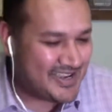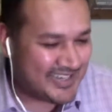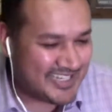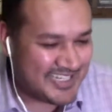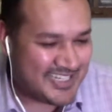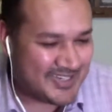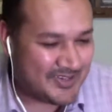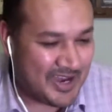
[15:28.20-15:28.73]

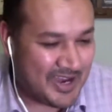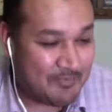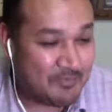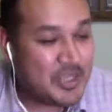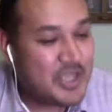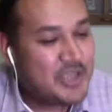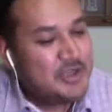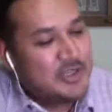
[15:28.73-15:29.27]
Instagram.
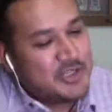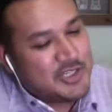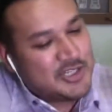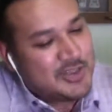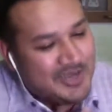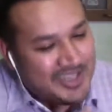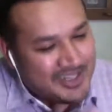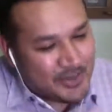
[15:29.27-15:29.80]
You just
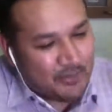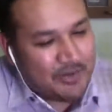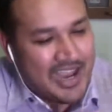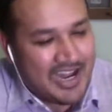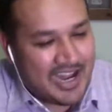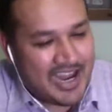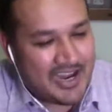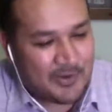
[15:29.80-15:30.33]
don't get the
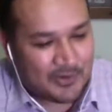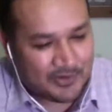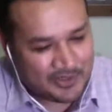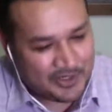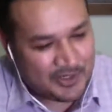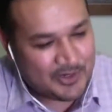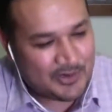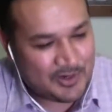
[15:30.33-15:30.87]
right angle.
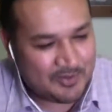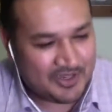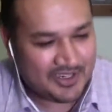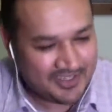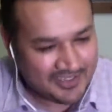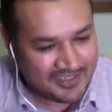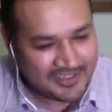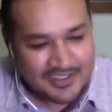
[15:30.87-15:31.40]
You know what I
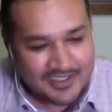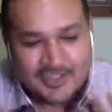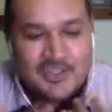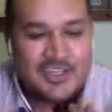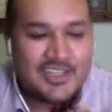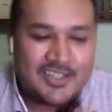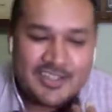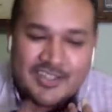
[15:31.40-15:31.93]
mean?
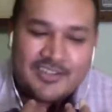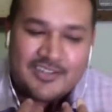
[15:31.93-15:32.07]
You get